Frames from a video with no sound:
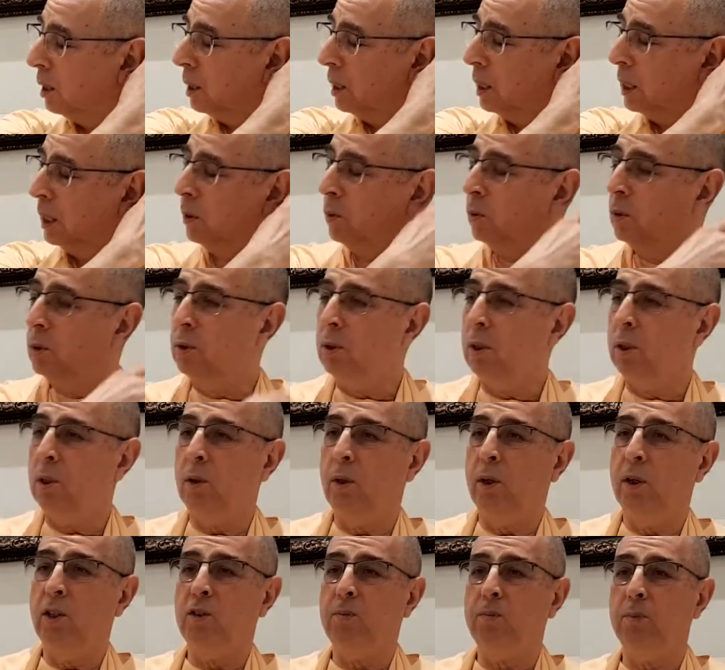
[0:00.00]
It was the
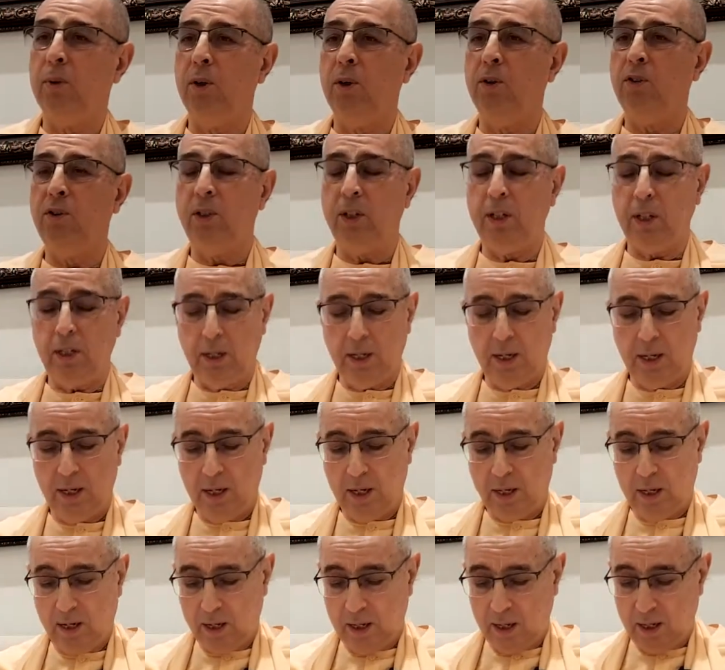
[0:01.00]
Lord's mercy
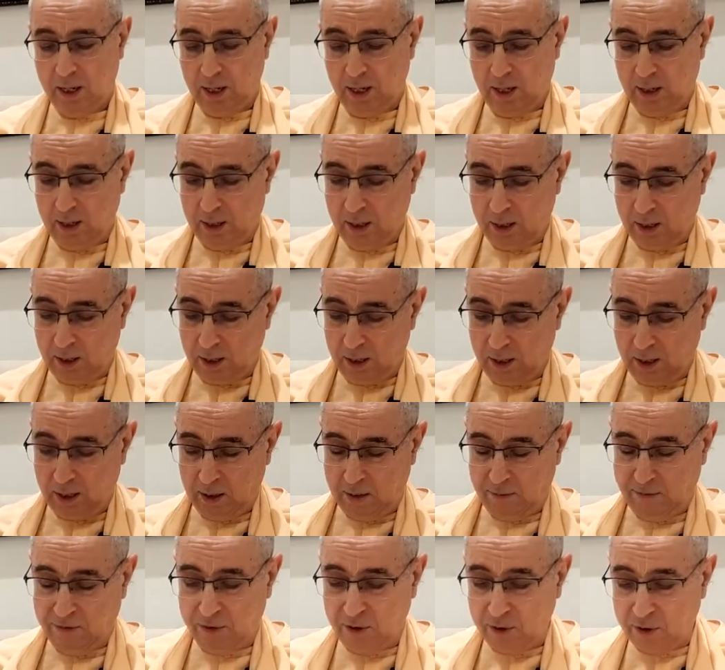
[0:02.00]
in the
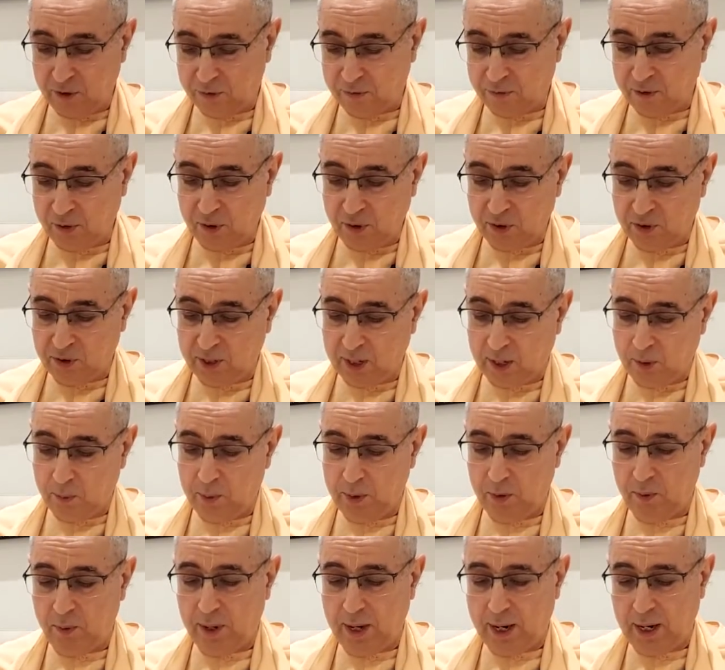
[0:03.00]
first verse that we
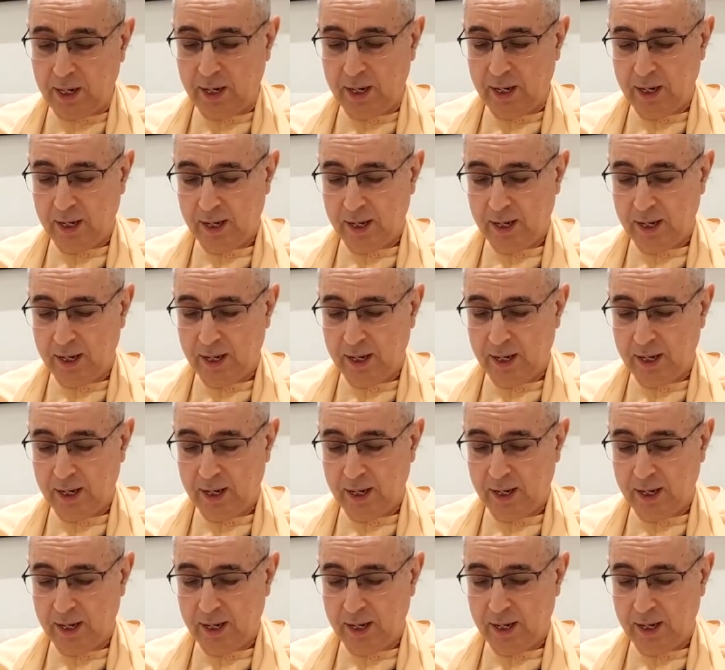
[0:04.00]
read,